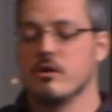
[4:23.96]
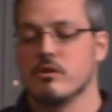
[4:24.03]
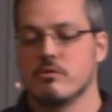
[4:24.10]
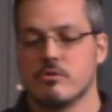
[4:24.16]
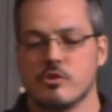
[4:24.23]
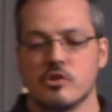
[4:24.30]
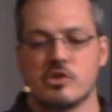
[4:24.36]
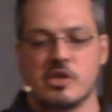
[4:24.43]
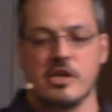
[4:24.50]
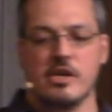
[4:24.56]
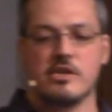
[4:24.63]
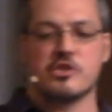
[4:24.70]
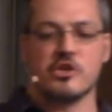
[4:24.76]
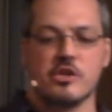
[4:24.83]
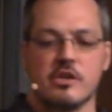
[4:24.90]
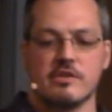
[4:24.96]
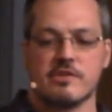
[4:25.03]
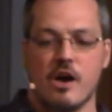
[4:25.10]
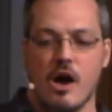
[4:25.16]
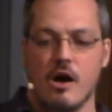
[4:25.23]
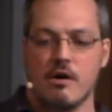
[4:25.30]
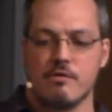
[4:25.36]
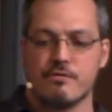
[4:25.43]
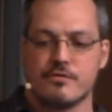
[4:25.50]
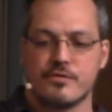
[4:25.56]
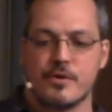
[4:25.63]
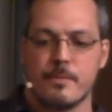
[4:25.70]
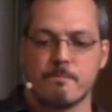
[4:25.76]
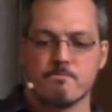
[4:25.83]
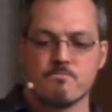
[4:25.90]
the teachings of
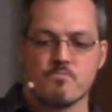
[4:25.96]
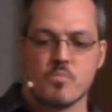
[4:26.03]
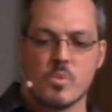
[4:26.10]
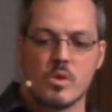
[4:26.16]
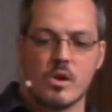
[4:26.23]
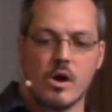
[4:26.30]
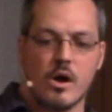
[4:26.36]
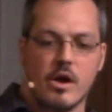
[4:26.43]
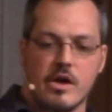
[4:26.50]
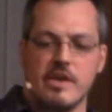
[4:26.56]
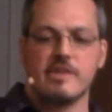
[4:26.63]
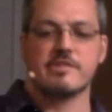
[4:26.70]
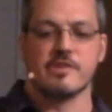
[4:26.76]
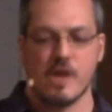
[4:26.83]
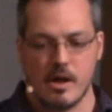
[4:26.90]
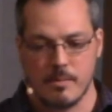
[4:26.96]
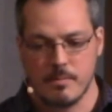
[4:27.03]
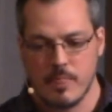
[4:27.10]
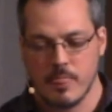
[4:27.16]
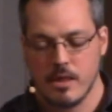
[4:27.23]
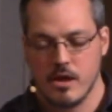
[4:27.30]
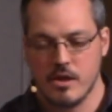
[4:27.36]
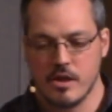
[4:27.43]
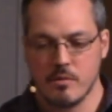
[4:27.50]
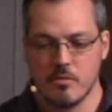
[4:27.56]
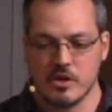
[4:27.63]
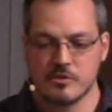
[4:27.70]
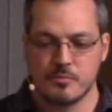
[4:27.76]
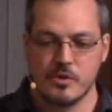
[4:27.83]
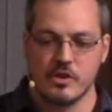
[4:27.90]
Islam, they
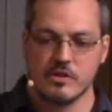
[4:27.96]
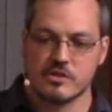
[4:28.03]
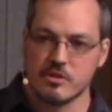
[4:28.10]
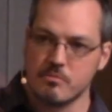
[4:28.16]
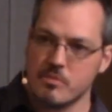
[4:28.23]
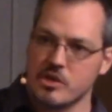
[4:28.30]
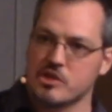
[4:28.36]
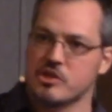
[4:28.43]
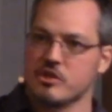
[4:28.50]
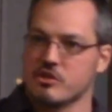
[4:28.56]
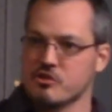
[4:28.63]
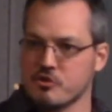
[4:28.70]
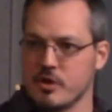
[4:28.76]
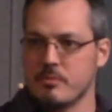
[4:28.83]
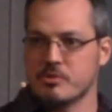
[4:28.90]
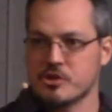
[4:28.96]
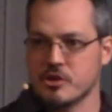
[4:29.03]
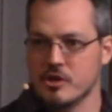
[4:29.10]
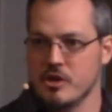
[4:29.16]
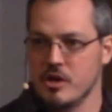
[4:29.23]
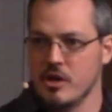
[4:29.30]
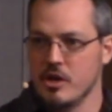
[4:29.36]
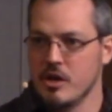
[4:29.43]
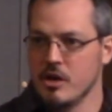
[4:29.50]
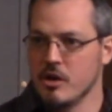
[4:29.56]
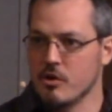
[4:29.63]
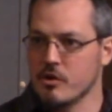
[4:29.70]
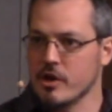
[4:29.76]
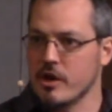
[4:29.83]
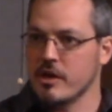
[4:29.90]
must be in submission to Scripture.
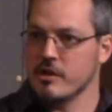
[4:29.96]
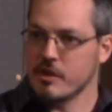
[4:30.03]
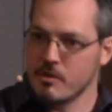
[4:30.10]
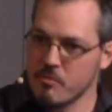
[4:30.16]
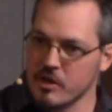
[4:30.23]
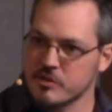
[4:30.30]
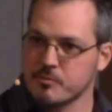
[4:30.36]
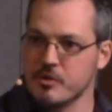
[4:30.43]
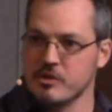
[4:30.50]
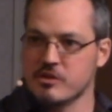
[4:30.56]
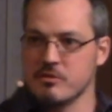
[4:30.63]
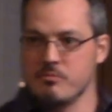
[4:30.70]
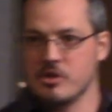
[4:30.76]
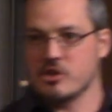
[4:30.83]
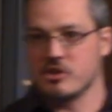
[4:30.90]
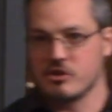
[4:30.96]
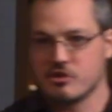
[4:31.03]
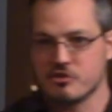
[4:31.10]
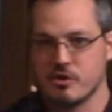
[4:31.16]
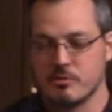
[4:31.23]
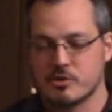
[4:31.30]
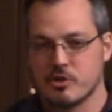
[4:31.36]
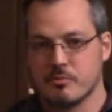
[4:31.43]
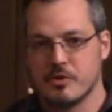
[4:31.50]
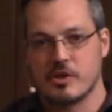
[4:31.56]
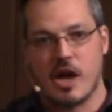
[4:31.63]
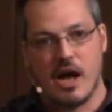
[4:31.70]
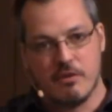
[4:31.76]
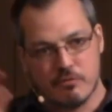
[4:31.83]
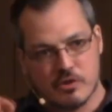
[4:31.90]
Okay, they must be in submission to Scripture, but
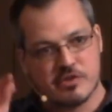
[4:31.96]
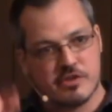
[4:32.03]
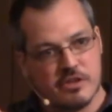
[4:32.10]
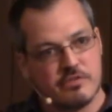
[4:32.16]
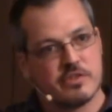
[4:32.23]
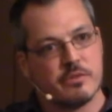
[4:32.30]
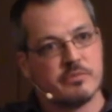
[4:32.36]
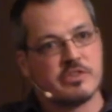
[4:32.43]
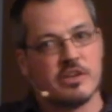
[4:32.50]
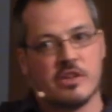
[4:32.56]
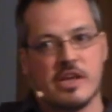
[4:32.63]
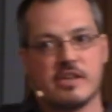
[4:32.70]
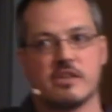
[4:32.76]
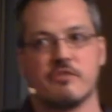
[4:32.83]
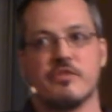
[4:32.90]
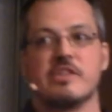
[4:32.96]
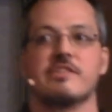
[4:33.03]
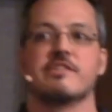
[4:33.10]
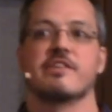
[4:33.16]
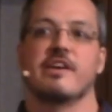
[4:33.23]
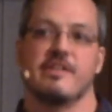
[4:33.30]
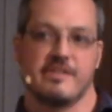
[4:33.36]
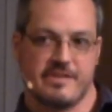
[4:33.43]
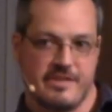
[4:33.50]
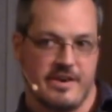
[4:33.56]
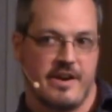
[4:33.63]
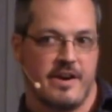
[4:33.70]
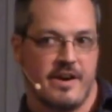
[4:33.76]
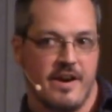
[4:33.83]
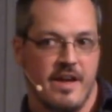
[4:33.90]
I've received some selective insights
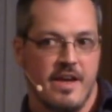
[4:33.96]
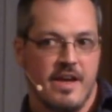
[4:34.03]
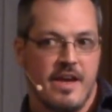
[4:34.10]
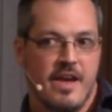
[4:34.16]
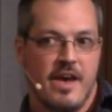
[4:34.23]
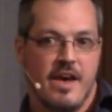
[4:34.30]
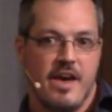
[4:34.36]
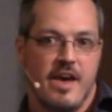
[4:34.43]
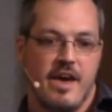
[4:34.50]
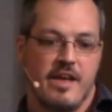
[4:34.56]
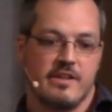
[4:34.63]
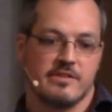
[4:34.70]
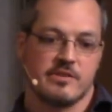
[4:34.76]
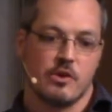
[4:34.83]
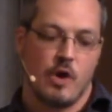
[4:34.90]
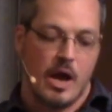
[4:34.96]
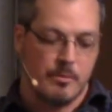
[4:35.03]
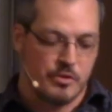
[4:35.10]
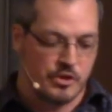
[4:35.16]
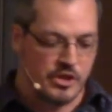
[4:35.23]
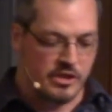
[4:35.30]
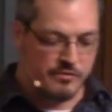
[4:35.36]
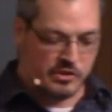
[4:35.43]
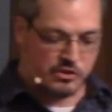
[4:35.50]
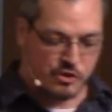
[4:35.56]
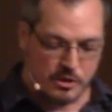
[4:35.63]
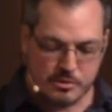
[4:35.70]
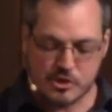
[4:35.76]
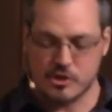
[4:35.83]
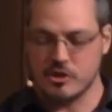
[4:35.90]
there, and so I believe the
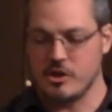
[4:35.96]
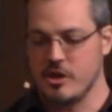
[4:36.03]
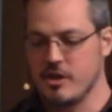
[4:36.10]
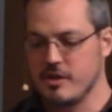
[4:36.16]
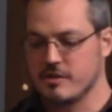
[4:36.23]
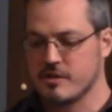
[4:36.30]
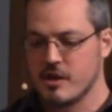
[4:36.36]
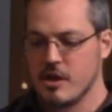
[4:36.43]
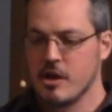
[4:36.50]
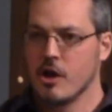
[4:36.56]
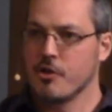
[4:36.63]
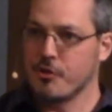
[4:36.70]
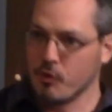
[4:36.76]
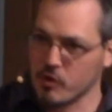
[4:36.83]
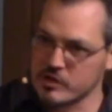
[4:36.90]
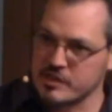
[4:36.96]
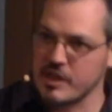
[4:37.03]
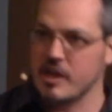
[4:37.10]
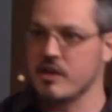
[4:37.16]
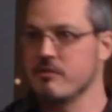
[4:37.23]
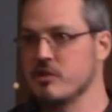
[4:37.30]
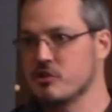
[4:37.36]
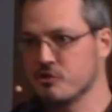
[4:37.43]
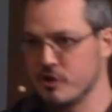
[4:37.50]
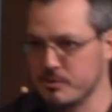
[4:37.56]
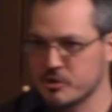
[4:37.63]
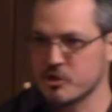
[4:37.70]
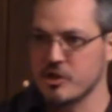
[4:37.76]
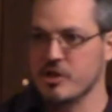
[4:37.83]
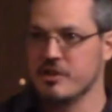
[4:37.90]
Scripture is authoritative and
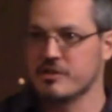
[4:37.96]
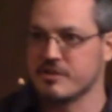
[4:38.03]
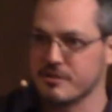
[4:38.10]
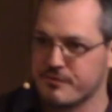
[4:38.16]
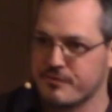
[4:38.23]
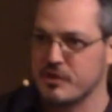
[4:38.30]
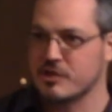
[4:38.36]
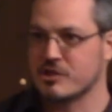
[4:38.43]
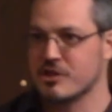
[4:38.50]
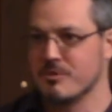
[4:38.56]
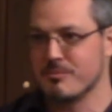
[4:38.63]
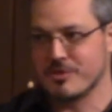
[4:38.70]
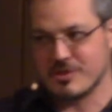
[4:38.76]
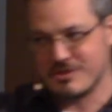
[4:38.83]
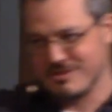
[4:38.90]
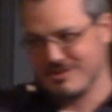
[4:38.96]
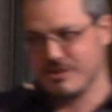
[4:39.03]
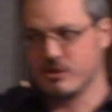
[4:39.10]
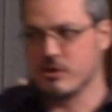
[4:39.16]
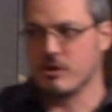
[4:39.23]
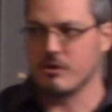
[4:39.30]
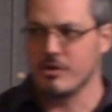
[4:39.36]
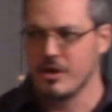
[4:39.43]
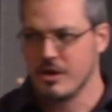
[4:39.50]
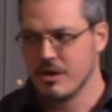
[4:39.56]
Scripture is sufficient, but, you know,